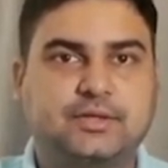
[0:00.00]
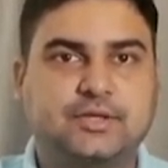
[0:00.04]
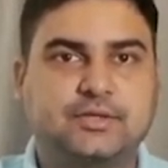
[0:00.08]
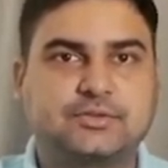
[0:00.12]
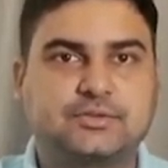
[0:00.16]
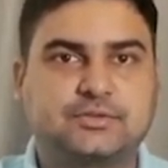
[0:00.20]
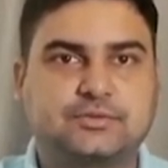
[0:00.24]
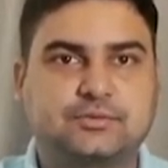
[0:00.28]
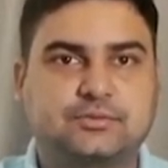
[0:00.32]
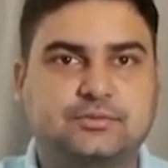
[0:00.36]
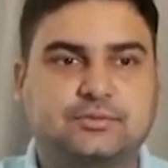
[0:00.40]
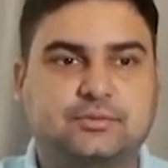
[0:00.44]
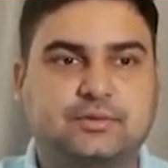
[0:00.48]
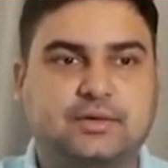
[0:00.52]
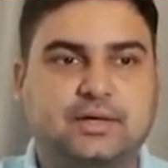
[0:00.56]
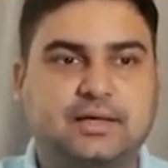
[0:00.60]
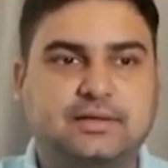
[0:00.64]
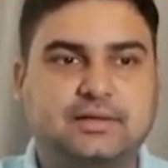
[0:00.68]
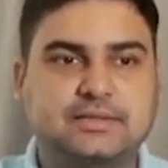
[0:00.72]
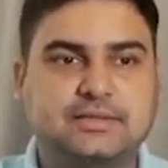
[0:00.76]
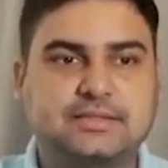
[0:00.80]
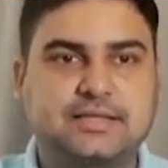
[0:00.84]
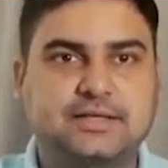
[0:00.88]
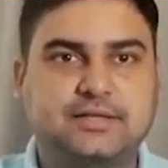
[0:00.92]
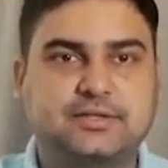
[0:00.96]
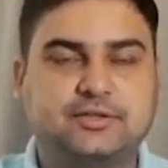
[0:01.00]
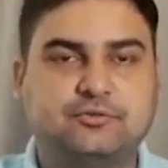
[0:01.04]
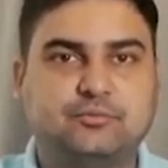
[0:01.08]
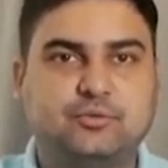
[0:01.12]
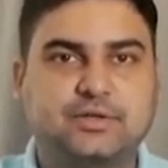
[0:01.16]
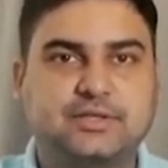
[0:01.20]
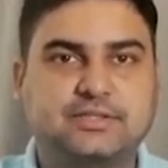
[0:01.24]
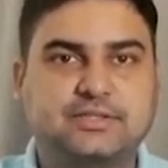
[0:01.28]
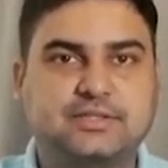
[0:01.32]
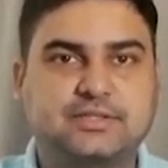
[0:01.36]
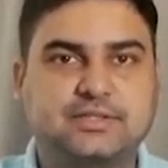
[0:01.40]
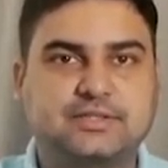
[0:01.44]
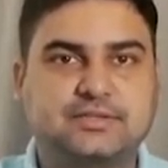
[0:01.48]
So center of
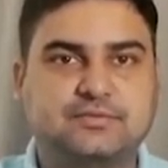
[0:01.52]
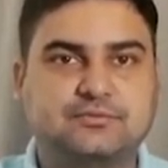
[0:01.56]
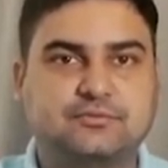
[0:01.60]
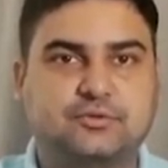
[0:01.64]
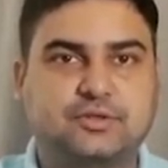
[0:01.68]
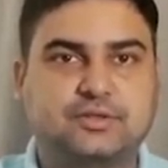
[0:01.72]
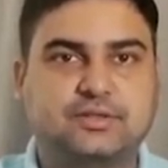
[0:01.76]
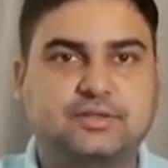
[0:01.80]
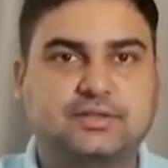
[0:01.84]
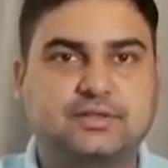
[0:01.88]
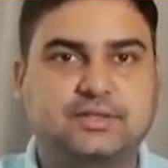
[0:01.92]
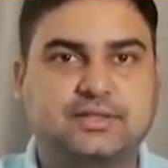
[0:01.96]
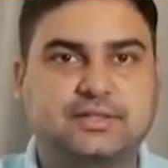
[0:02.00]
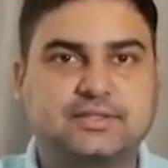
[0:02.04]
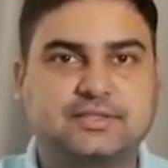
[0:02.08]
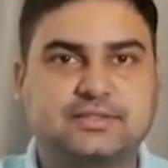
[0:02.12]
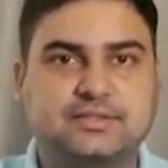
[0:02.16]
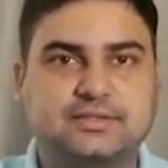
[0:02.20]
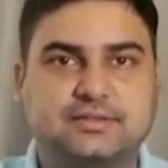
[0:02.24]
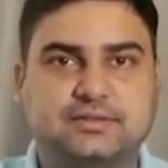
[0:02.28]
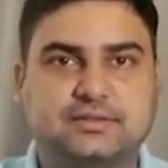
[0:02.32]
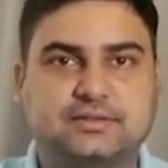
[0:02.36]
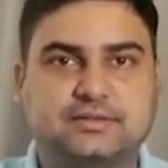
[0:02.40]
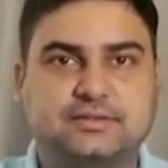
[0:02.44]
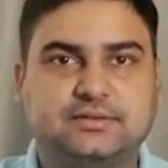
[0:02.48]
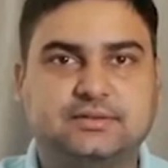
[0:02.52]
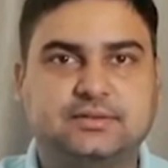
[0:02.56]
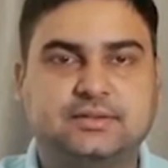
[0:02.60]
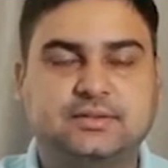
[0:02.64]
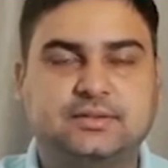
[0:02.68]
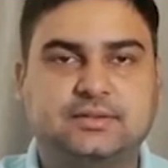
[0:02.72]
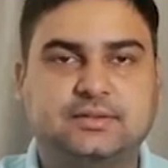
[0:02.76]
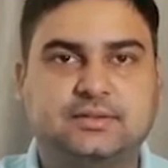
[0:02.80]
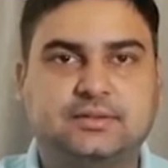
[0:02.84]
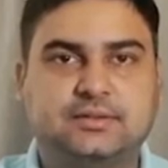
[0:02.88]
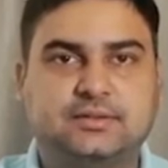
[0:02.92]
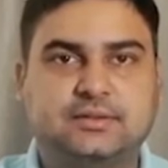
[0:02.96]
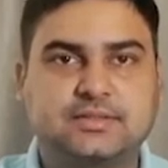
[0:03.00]
buoyancy is what? It is the
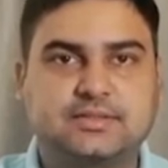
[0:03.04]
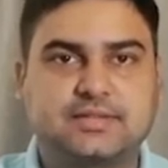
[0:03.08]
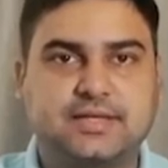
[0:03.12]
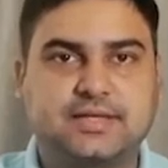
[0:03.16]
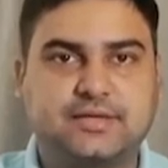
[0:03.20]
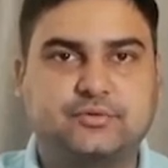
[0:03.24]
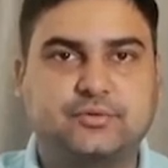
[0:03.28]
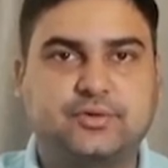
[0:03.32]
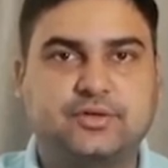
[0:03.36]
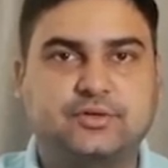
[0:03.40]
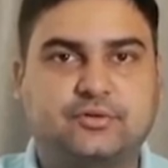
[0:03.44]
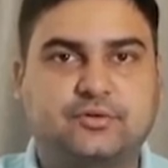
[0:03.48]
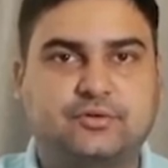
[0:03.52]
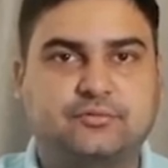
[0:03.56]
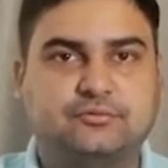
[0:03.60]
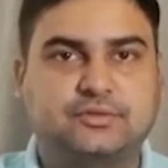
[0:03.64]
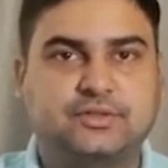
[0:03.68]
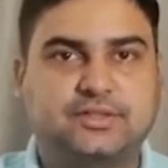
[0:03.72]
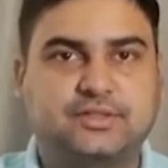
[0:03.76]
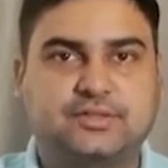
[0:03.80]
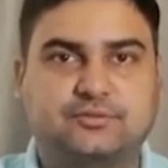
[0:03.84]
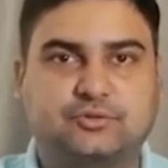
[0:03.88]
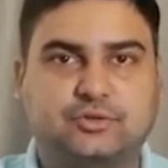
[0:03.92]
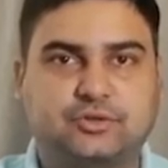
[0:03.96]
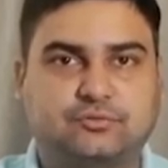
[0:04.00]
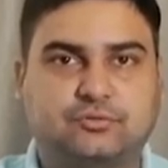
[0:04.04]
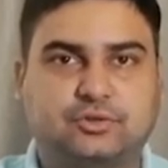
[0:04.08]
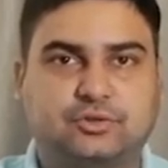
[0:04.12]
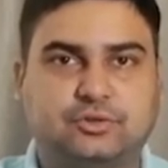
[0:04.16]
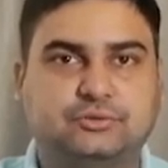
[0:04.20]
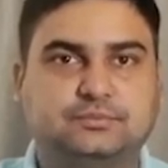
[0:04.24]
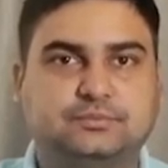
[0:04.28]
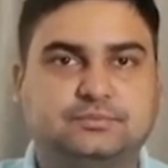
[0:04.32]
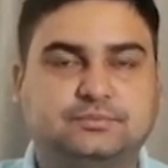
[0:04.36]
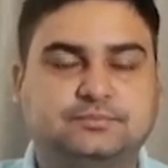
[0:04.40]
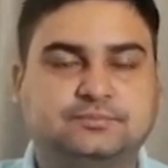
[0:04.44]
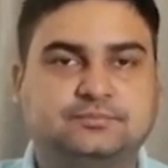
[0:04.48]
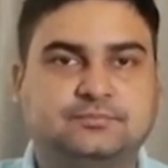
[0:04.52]
centroid of the underwater
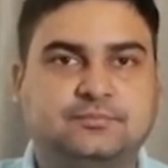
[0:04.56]
volume.